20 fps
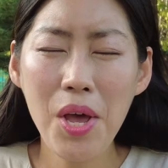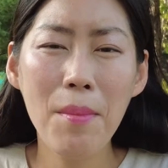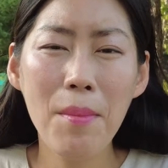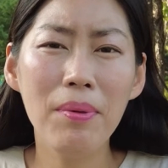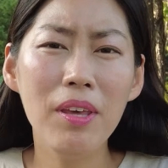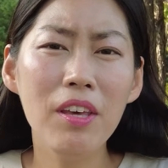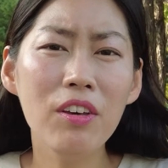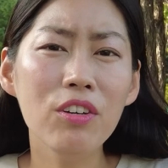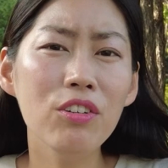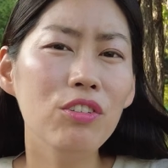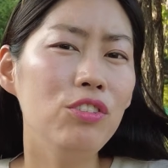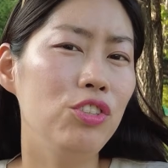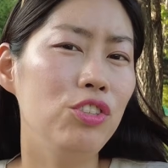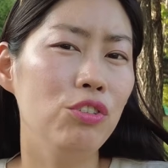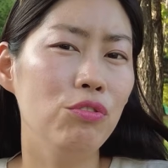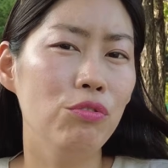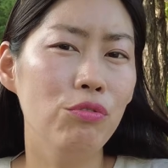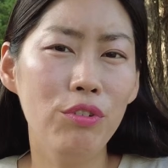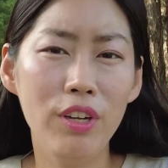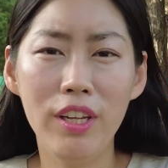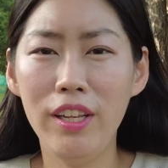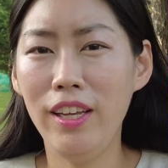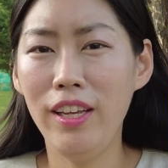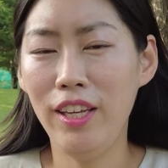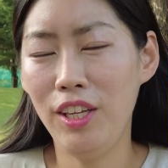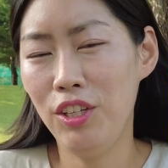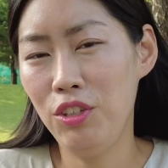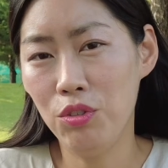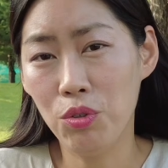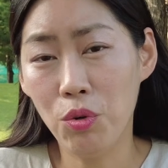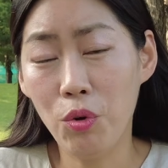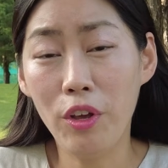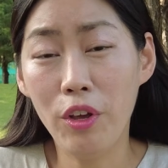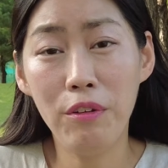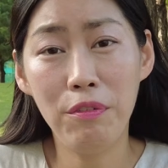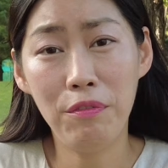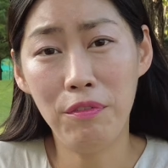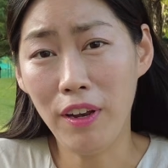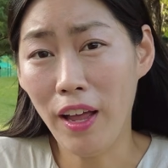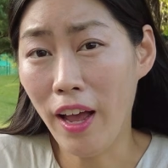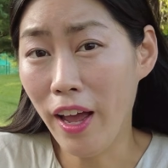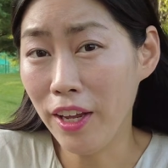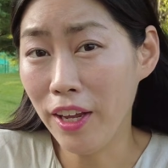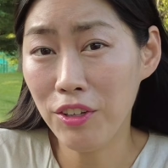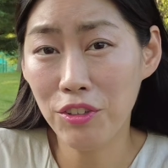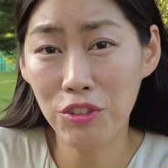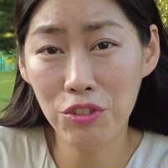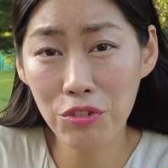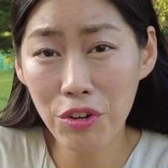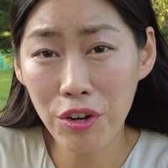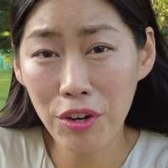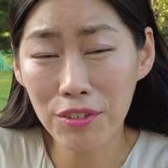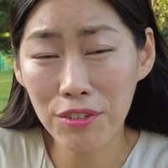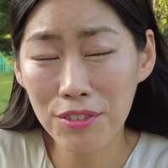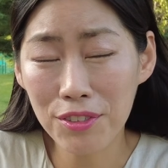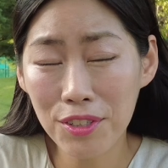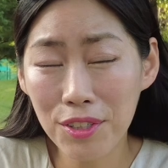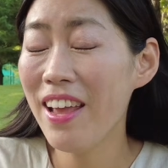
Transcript: because you really enjoy flying your drones.